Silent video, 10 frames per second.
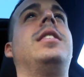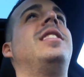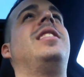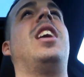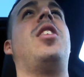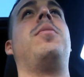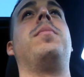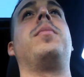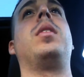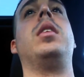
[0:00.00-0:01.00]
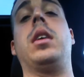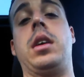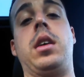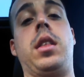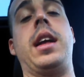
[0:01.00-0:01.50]
So,
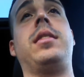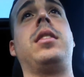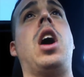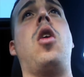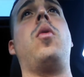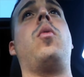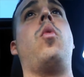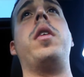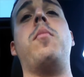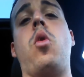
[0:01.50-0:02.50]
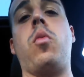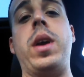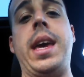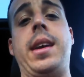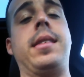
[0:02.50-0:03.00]
let's go. One more
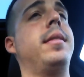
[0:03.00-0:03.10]
week.